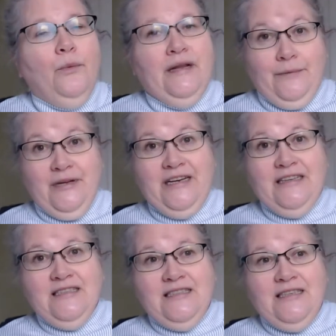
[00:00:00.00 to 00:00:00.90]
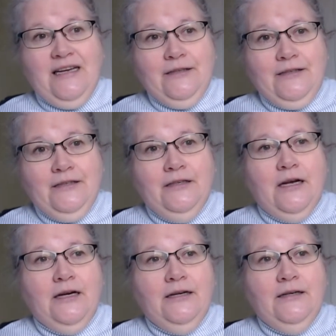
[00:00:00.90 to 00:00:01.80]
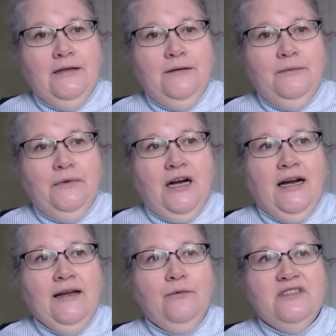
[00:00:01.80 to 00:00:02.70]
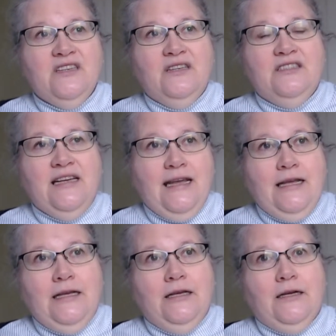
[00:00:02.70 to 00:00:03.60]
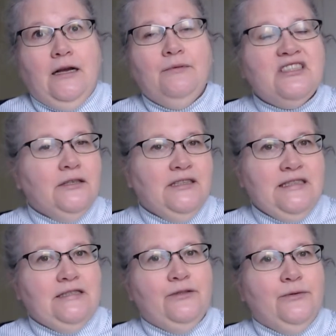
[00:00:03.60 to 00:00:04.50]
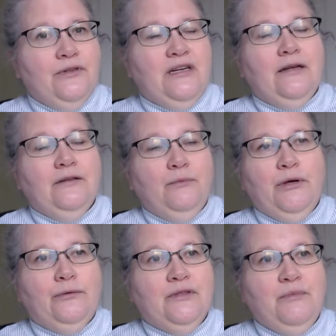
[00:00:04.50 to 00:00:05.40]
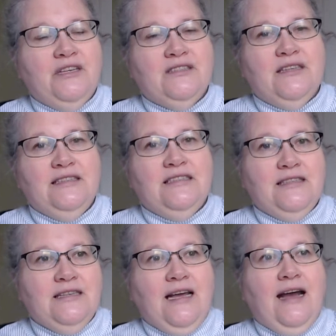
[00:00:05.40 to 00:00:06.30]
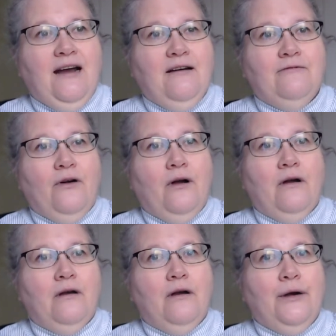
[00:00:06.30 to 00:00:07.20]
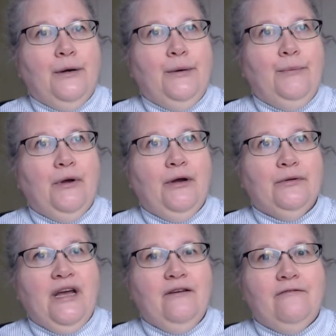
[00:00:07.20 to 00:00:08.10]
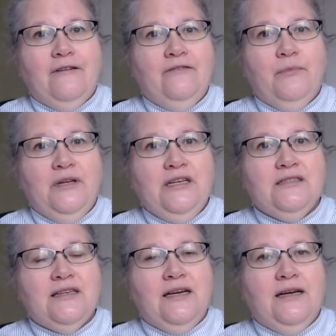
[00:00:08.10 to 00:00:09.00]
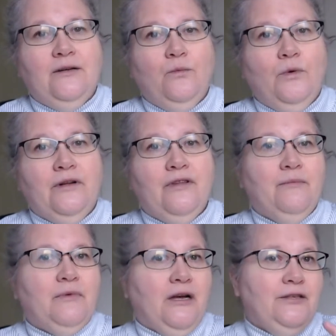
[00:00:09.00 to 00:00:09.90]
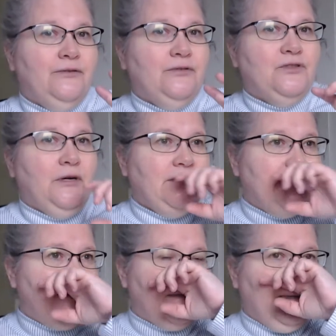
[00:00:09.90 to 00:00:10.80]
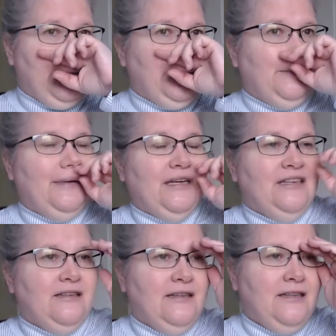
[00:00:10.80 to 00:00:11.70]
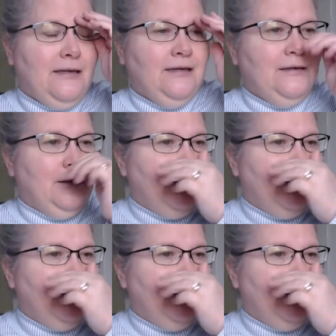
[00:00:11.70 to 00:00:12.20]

We knit this together. I was done a day sooner than Helen, but only because I didn't have, I only had 5 minis, and one of them got used twice in the